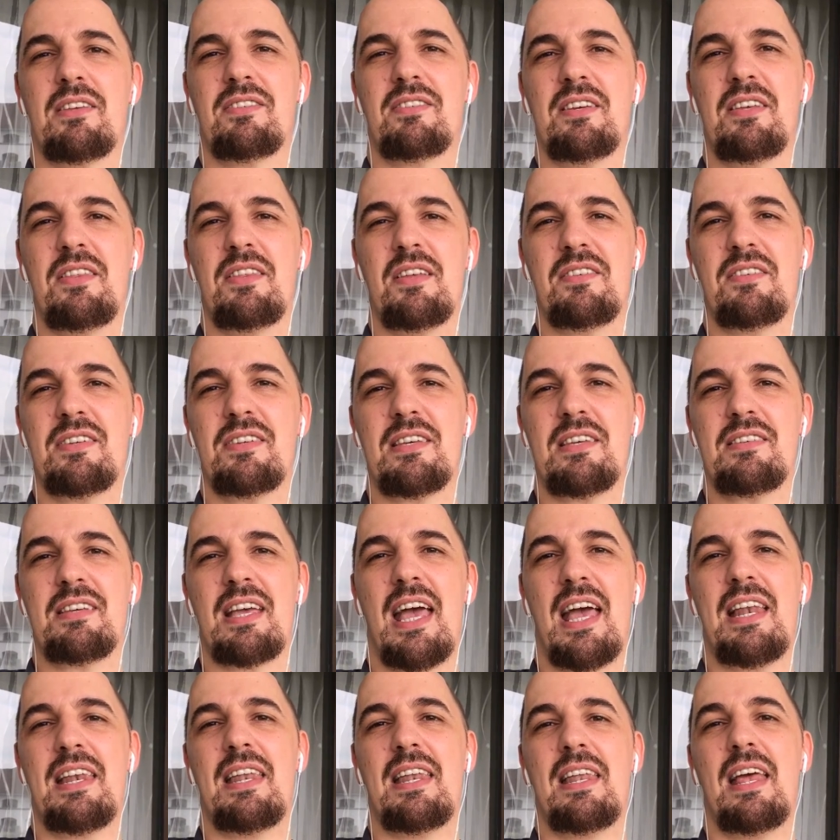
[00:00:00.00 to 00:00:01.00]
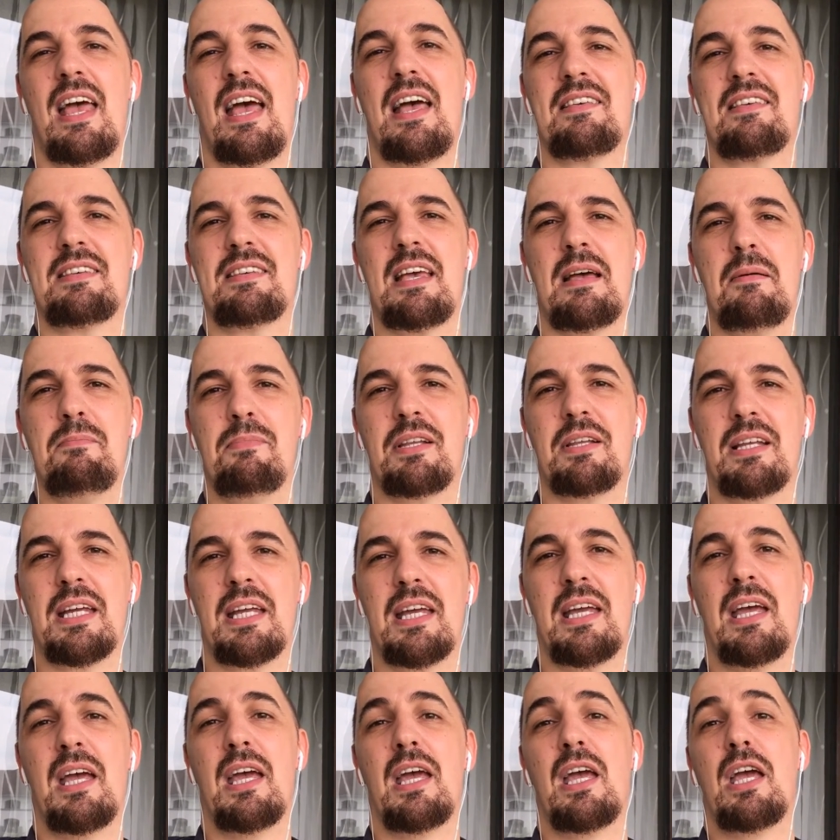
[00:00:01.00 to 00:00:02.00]
the synthesis and
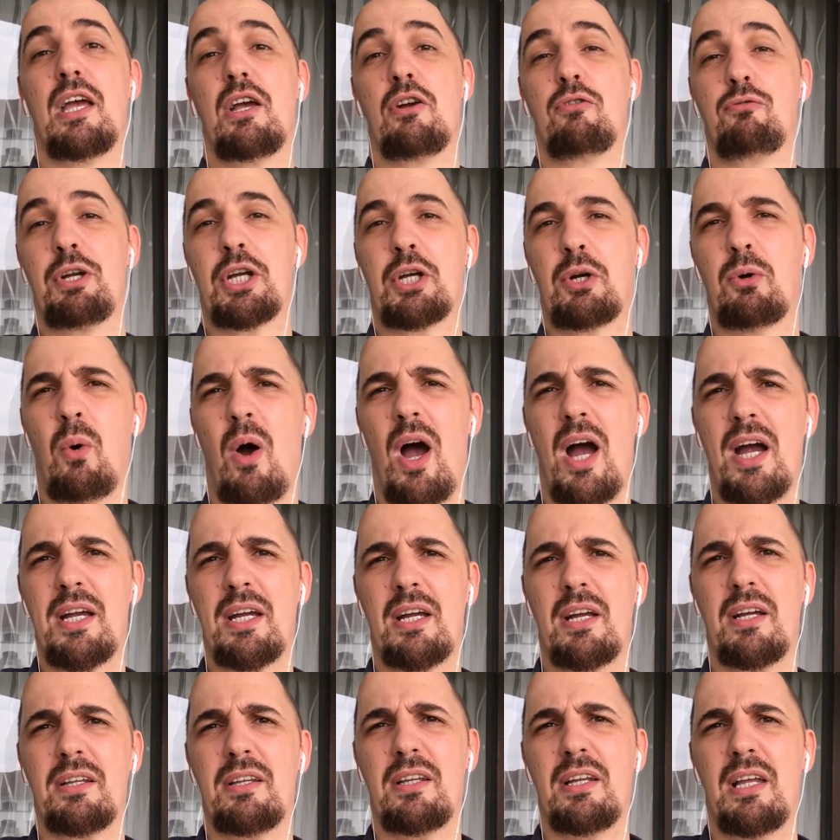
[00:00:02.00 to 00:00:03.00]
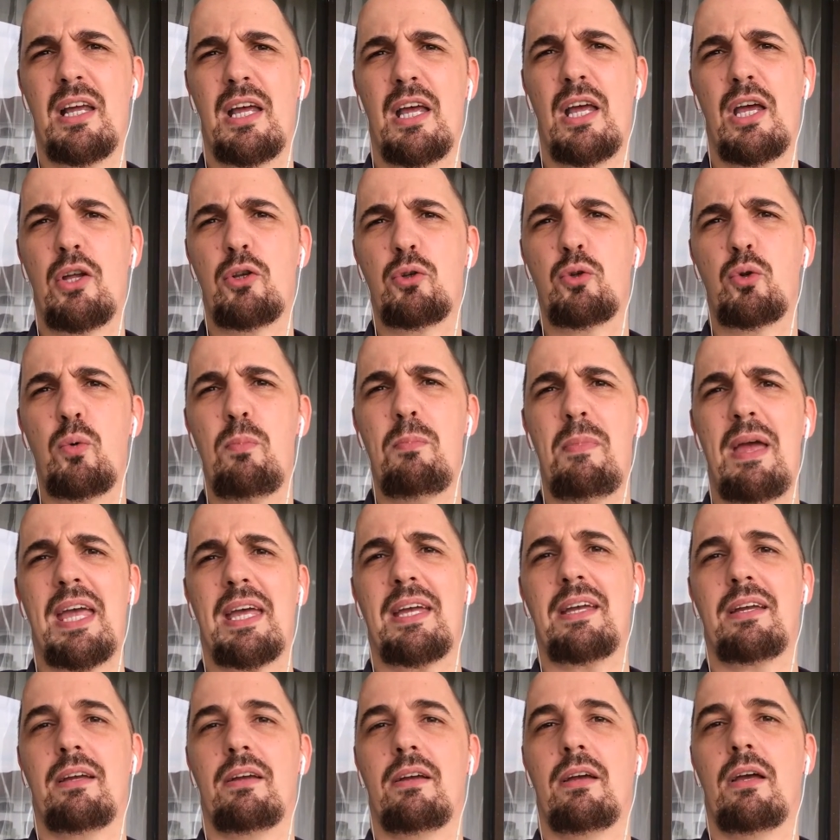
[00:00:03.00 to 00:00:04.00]
assembly required to
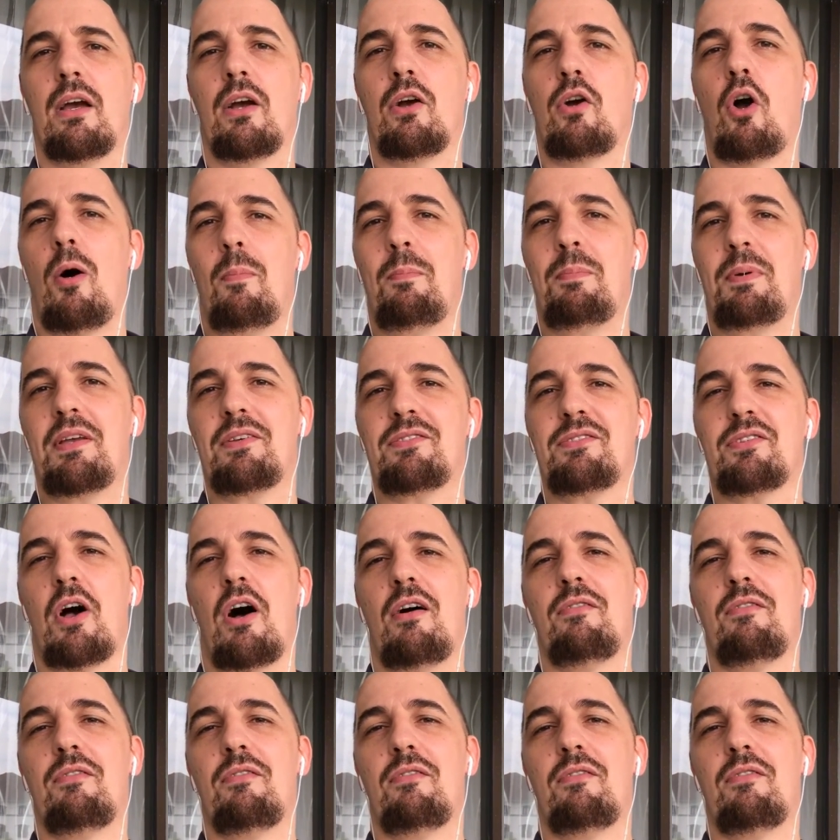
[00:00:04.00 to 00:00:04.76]
make copies